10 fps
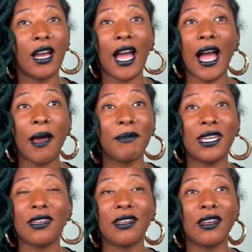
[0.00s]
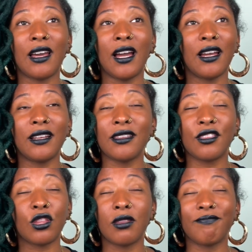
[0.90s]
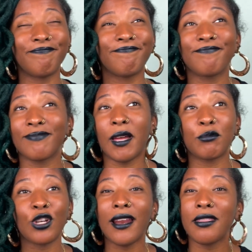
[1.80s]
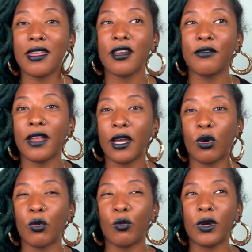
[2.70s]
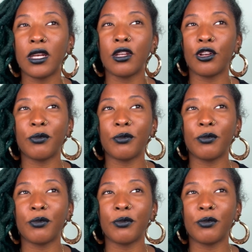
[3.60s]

I mean, I'm trying to think of like when there'd